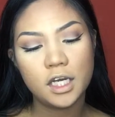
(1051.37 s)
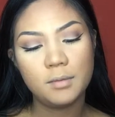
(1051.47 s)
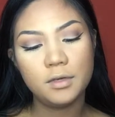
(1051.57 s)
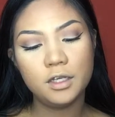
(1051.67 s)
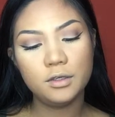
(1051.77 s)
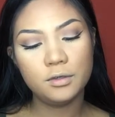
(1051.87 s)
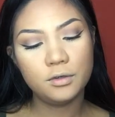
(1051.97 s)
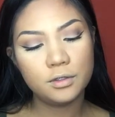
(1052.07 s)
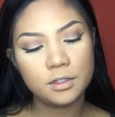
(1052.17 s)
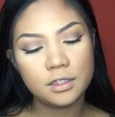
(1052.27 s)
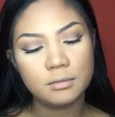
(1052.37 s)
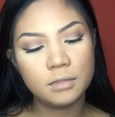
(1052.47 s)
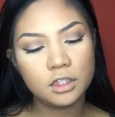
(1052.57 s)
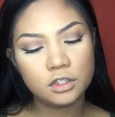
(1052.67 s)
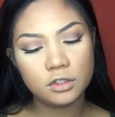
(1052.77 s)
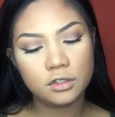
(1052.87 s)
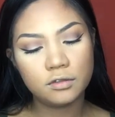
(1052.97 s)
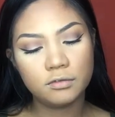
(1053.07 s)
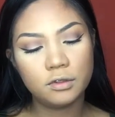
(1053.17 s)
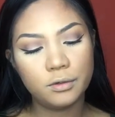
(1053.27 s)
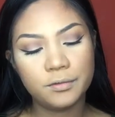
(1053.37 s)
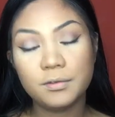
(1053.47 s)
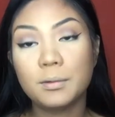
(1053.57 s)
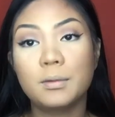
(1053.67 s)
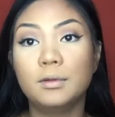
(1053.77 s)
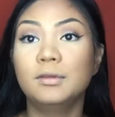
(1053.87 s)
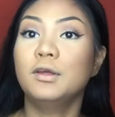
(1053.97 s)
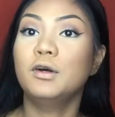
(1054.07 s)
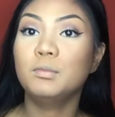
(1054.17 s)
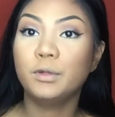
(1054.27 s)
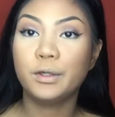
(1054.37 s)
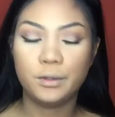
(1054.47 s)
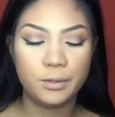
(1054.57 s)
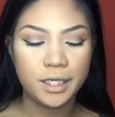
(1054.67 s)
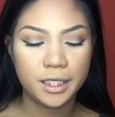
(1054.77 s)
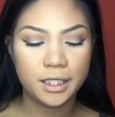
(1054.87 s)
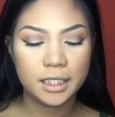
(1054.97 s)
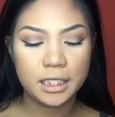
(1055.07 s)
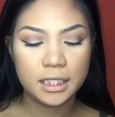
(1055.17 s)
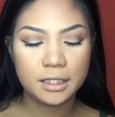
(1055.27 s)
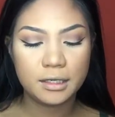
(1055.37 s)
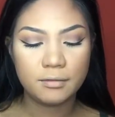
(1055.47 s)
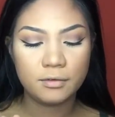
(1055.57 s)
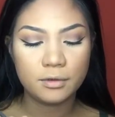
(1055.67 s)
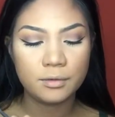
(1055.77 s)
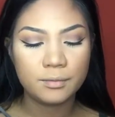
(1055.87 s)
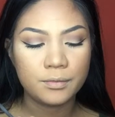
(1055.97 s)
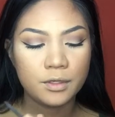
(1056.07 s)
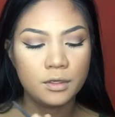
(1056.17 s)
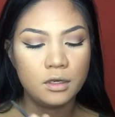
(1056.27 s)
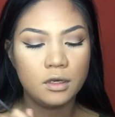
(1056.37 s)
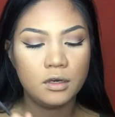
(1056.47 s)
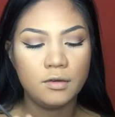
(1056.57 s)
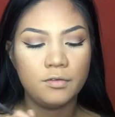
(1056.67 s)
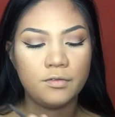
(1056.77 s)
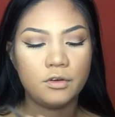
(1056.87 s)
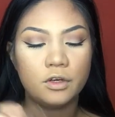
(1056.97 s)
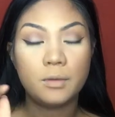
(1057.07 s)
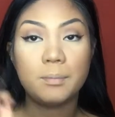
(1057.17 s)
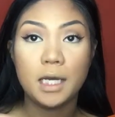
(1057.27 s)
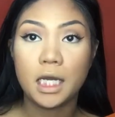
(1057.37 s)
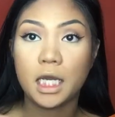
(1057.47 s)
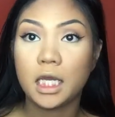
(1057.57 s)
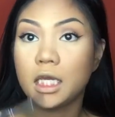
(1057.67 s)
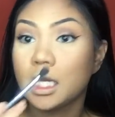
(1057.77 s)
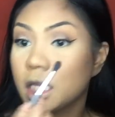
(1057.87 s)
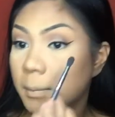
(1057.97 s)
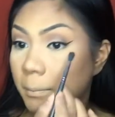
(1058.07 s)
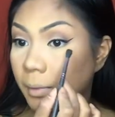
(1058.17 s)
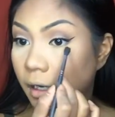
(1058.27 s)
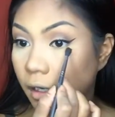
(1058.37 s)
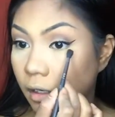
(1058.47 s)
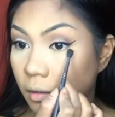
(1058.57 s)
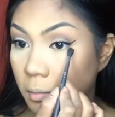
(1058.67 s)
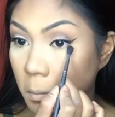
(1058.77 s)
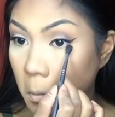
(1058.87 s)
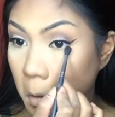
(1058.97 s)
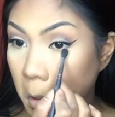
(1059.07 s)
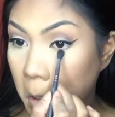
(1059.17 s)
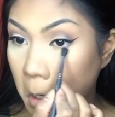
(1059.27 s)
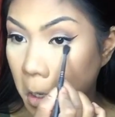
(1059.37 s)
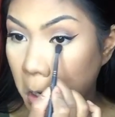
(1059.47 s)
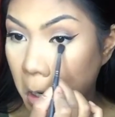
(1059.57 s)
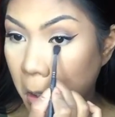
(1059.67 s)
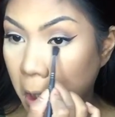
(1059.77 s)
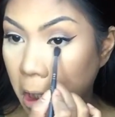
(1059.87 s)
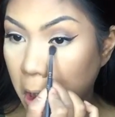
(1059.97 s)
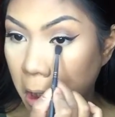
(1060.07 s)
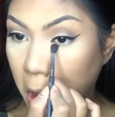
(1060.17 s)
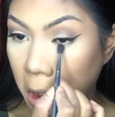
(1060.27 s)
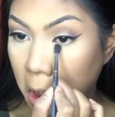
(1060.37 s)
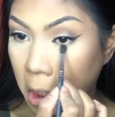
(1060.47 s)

I'm gonna use the mixture of Low Blow and Hey Devil for my bottom right here.